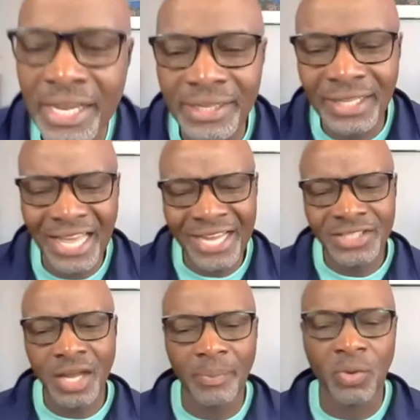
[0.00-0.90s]
The
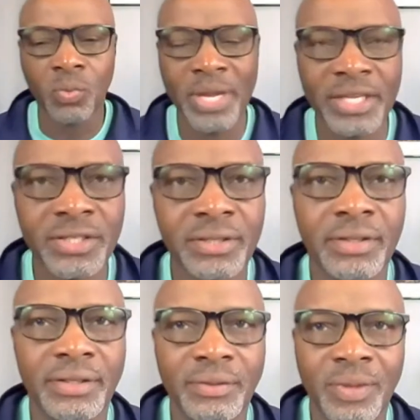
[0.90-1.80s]
last couple of weeks
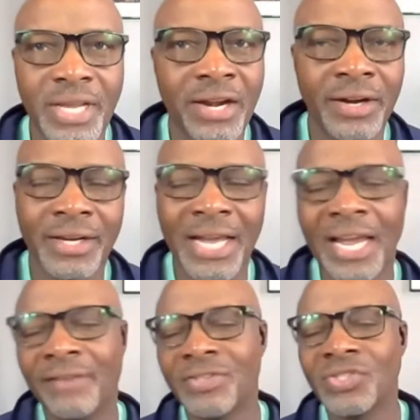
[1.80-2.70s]
with Eric and I
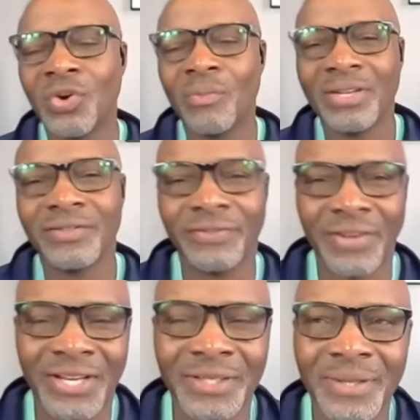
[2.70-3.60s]
having so much
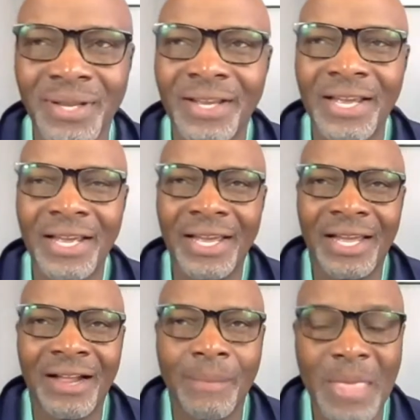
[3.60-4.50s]
fun,
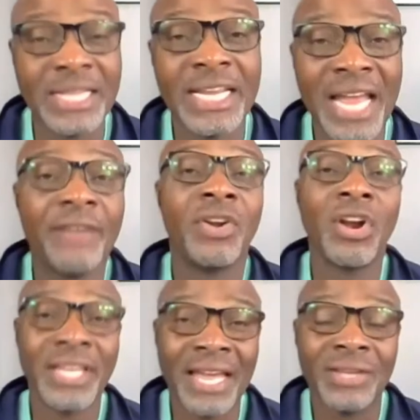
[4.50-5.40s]
and then having
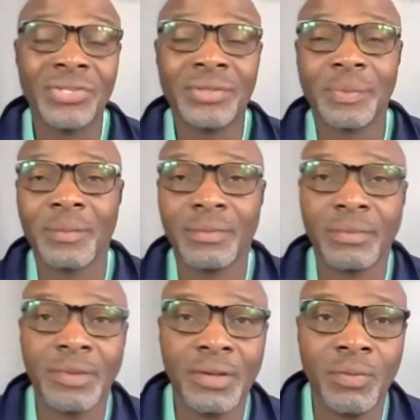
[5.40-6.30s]
our guests
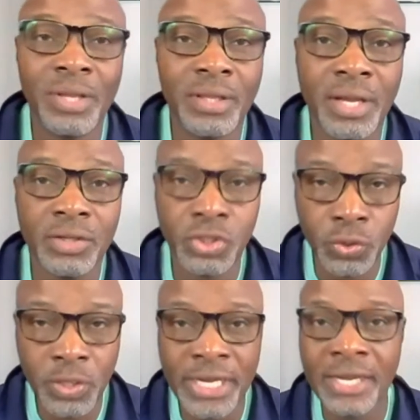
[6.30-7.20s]
with
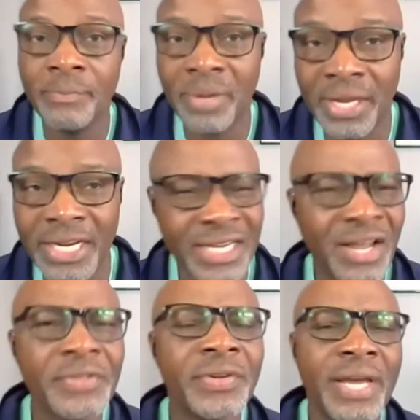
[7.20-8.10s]
Judy and Penny and
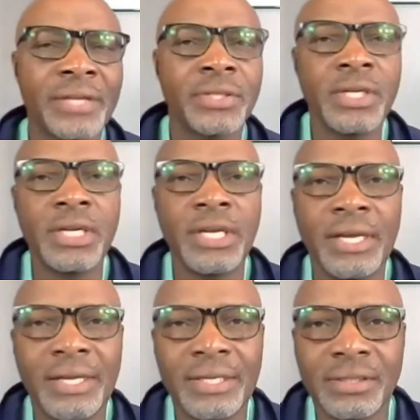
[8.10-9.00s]
other guests,
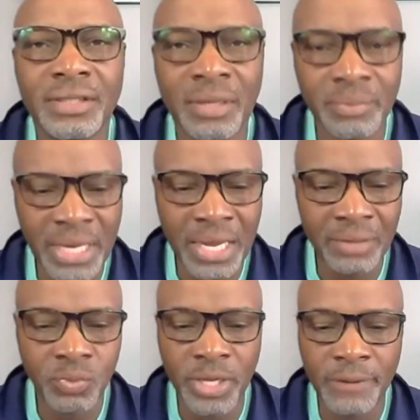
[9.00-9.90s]

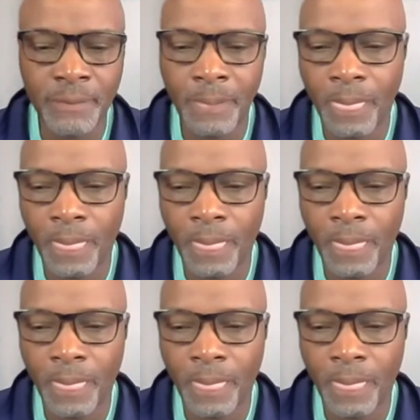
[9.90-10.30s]
sometimes we